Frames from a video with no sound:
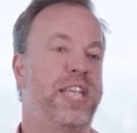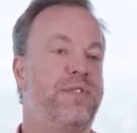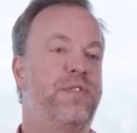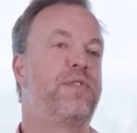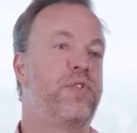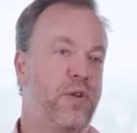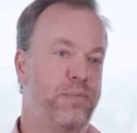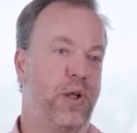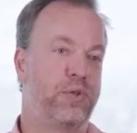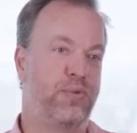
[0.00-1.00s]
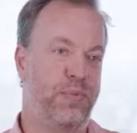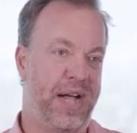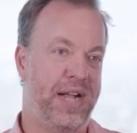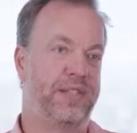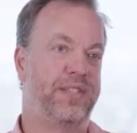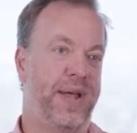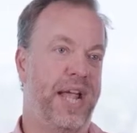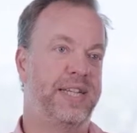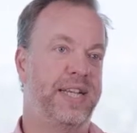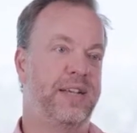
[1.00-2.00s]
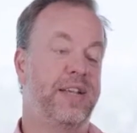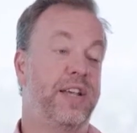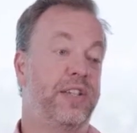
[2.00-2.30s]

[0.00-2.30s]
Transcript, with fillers: if you've got multiple markets to act in.